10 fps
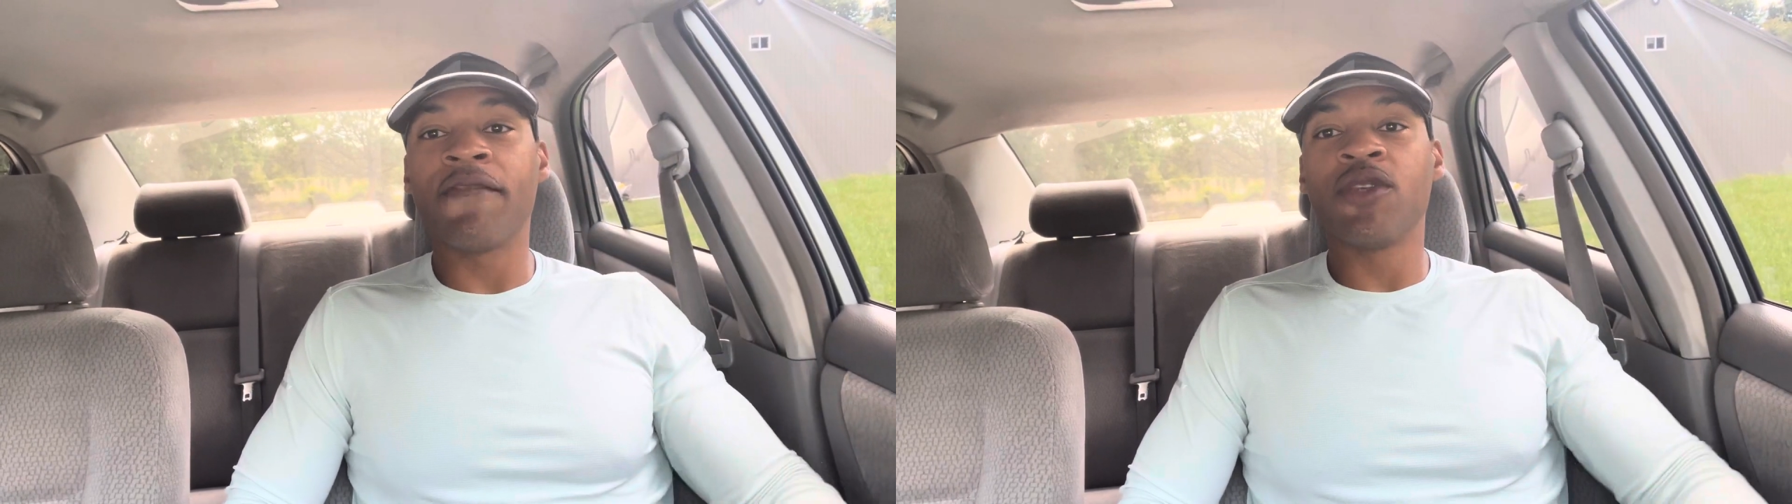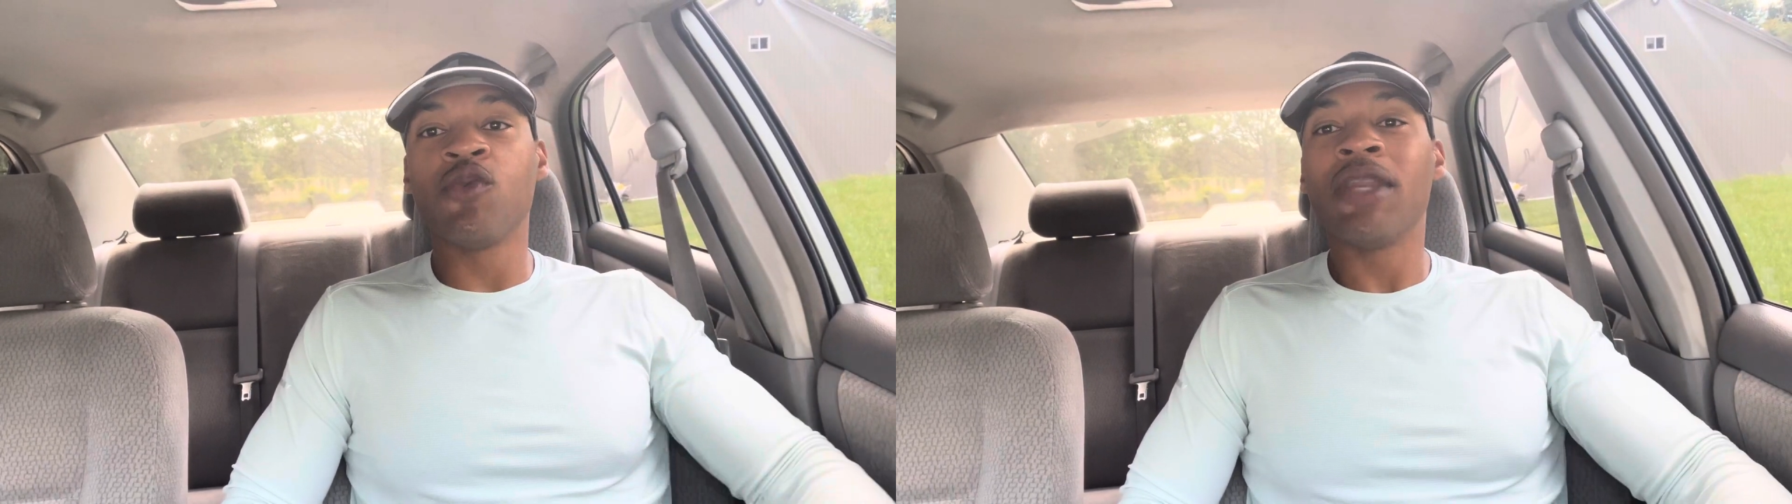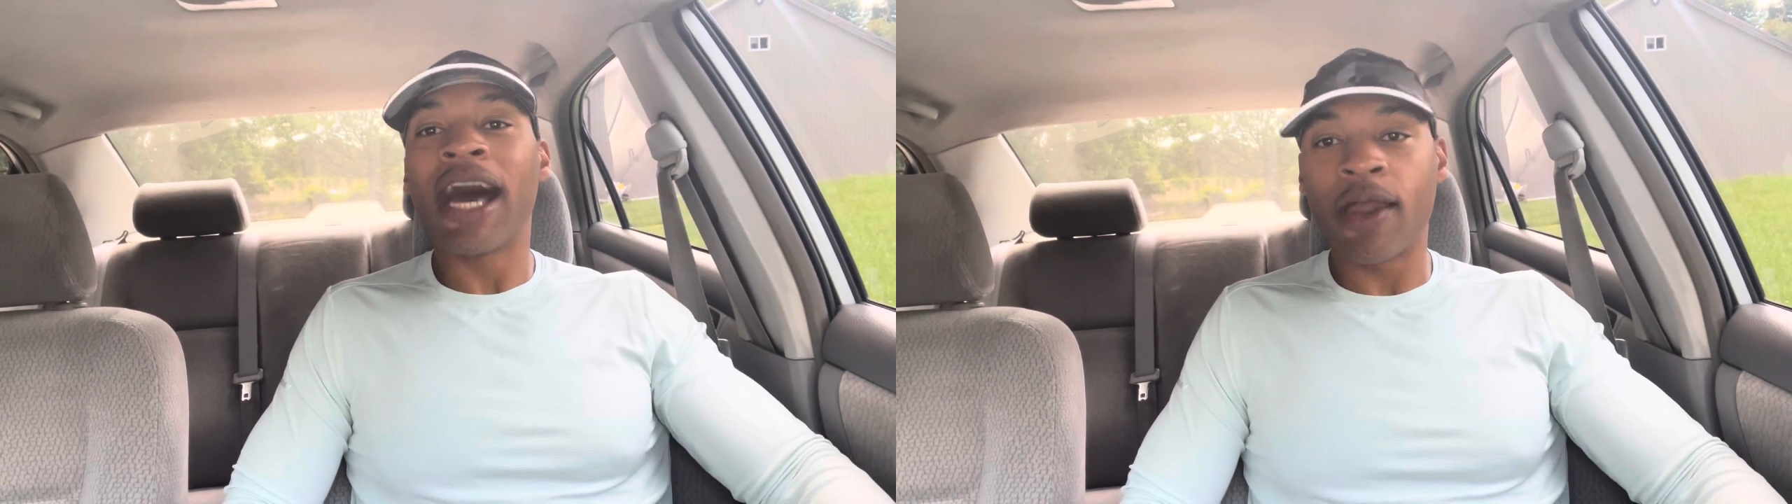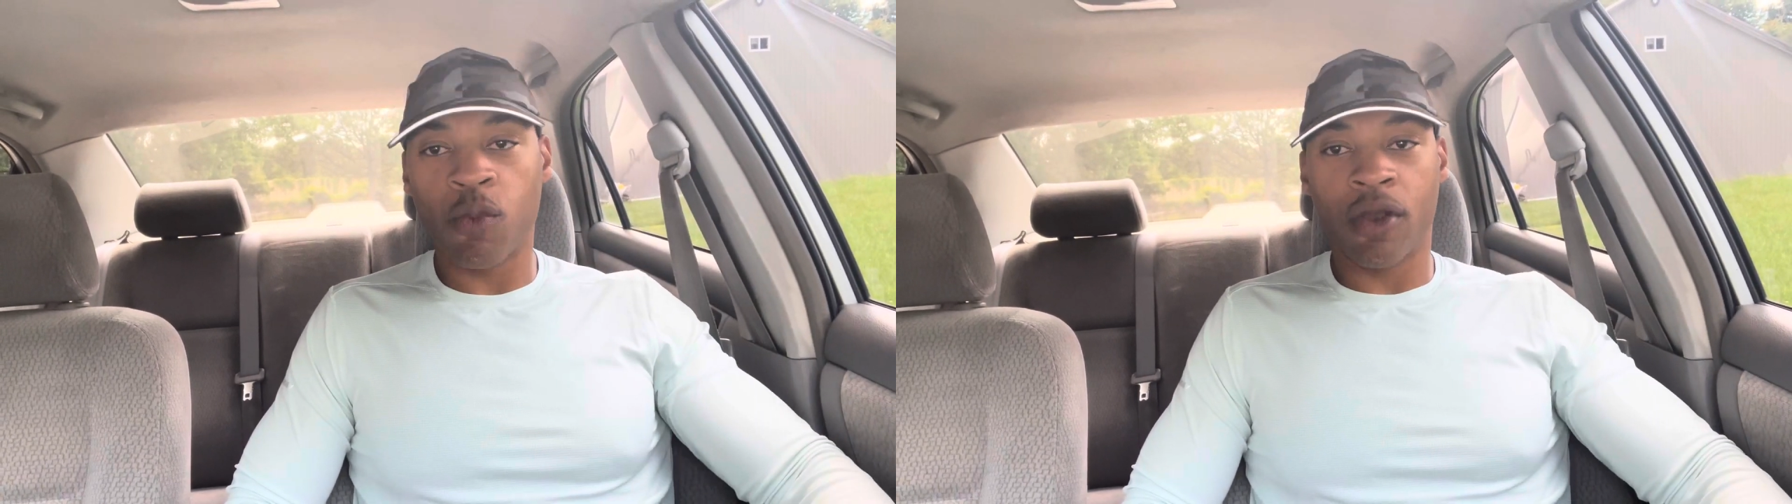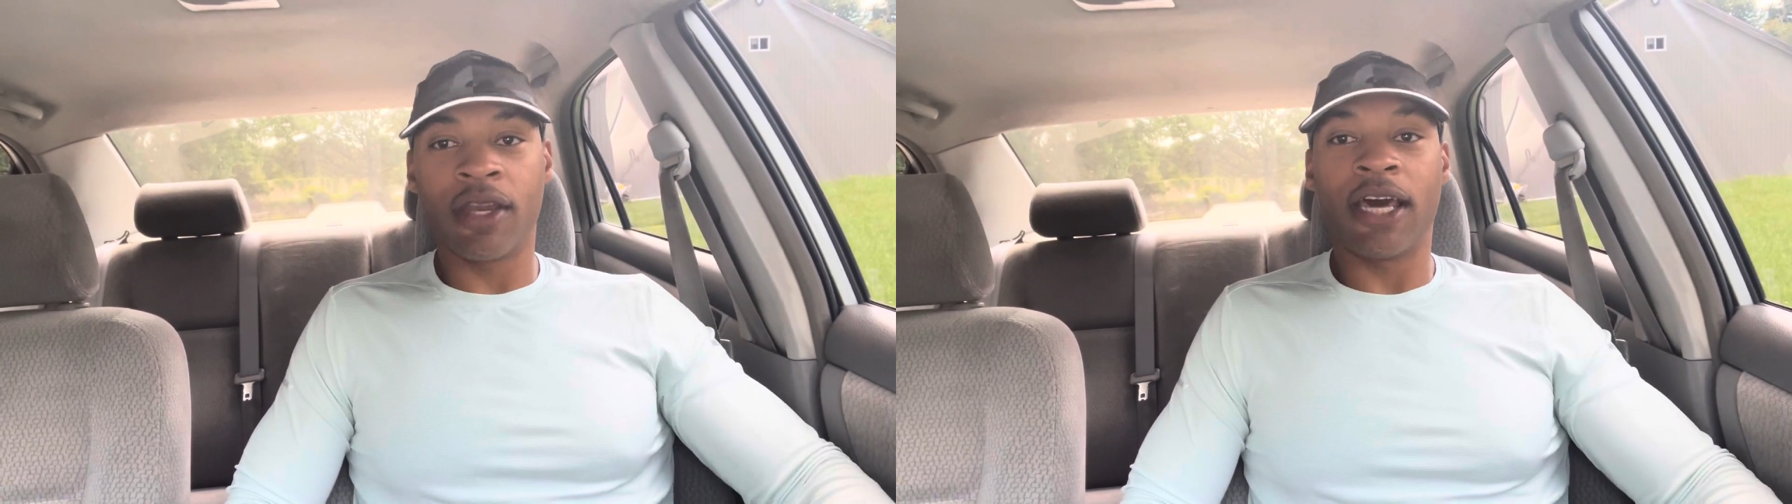to not
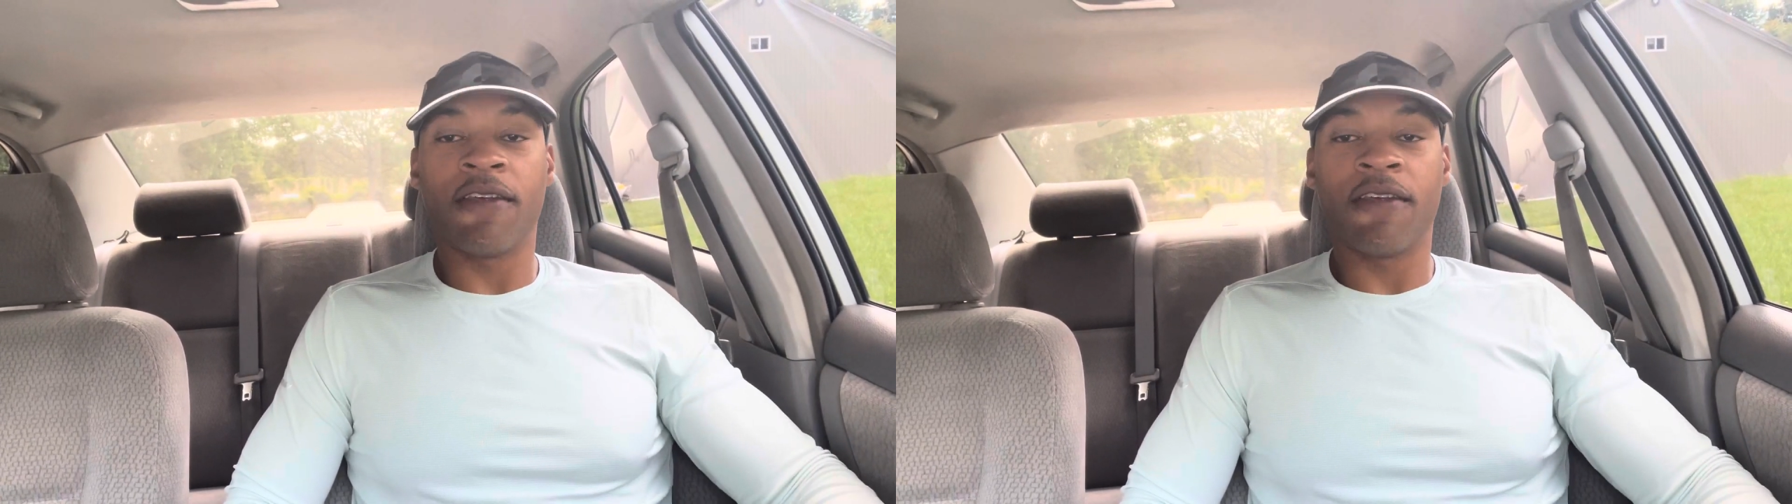work a 9 to